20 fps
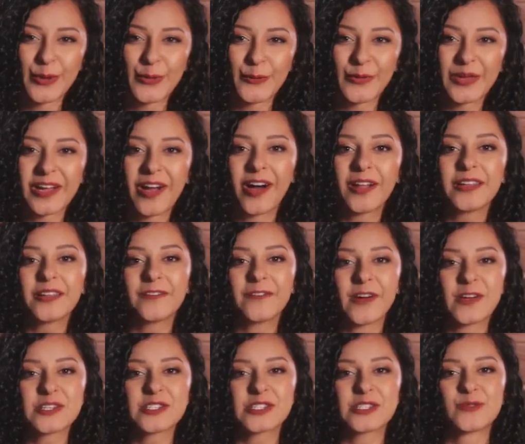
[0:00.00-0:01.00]
we call a
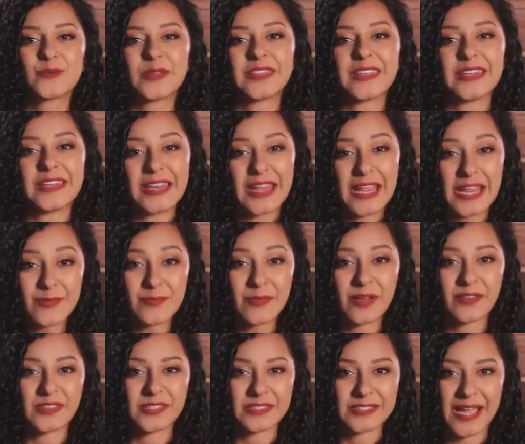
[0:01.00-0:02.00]
function with the name
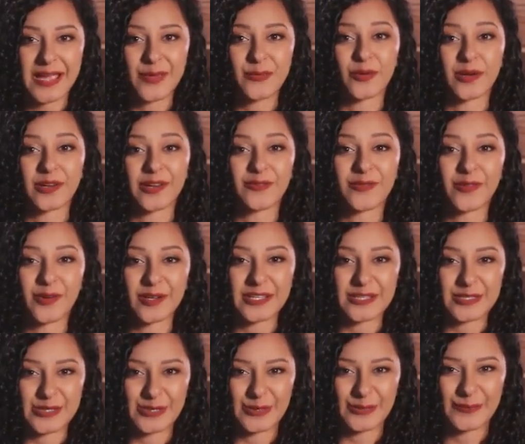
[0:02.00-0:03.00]
of the type we're
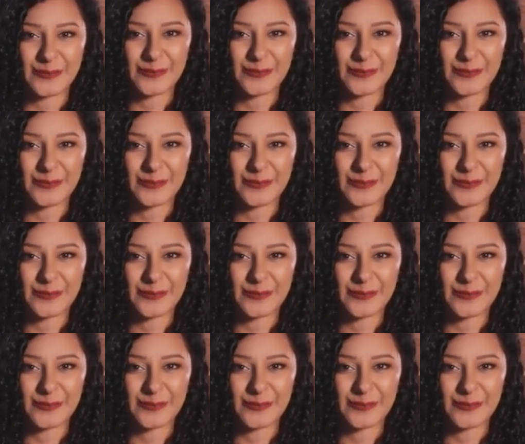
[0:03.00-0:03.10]
converting to.